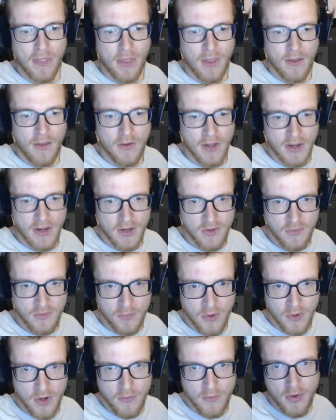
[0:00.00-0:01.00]
Okay, the
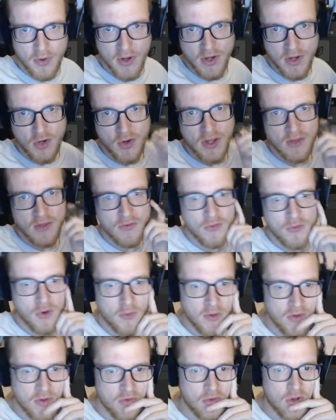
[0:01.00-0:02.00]
spawn point transform
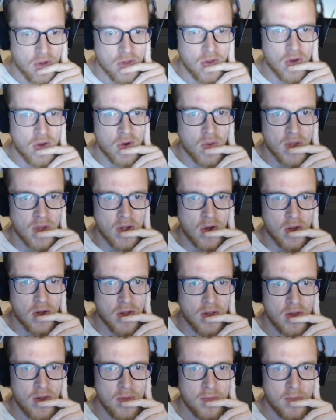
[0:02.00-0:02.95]
is not going on it.